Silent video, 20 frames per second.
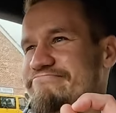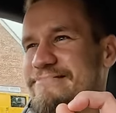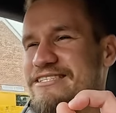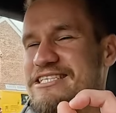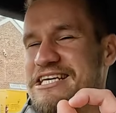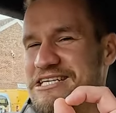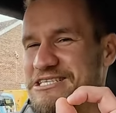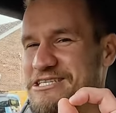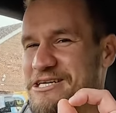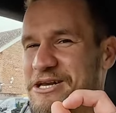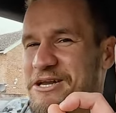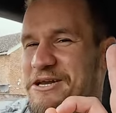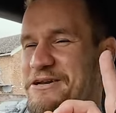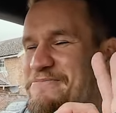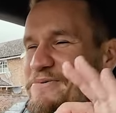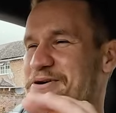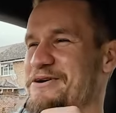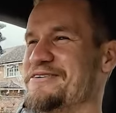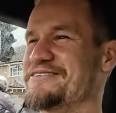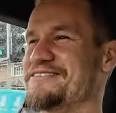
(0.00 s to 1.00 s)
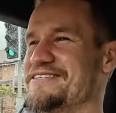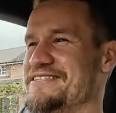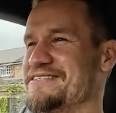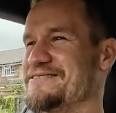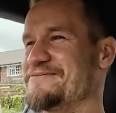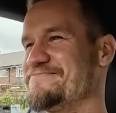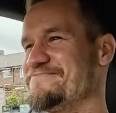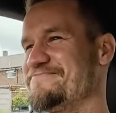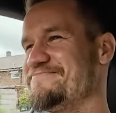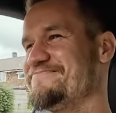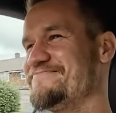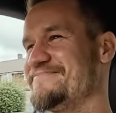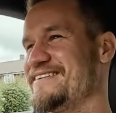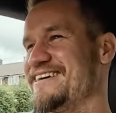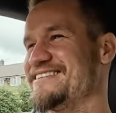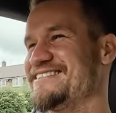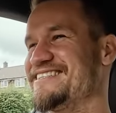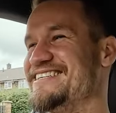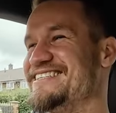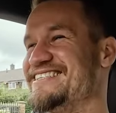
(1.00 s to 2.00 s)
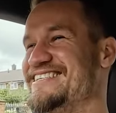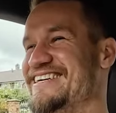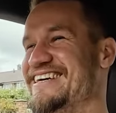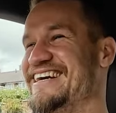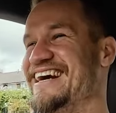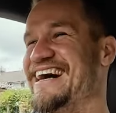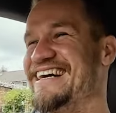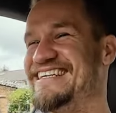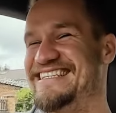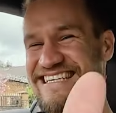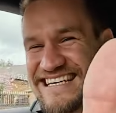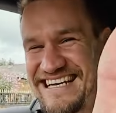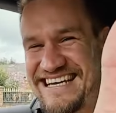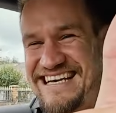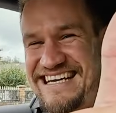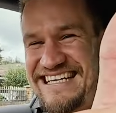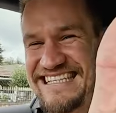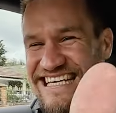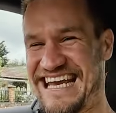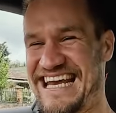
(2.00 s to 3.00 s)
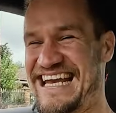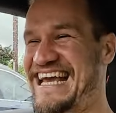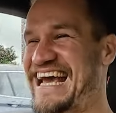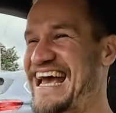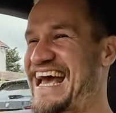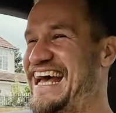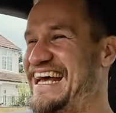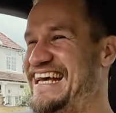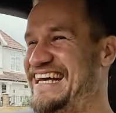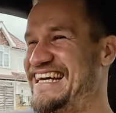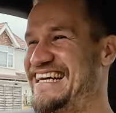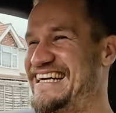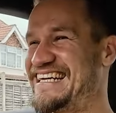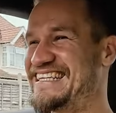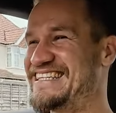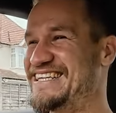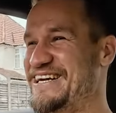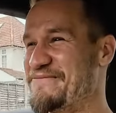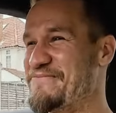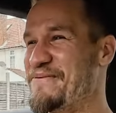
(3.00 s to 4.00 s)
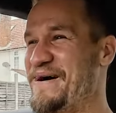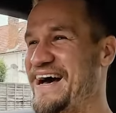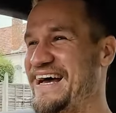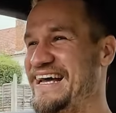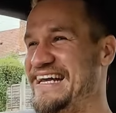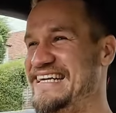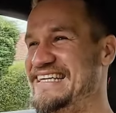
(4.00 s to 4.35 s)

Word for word: ticks a lot of boxes. I'll see you soon, guys. Take care. Goodbye.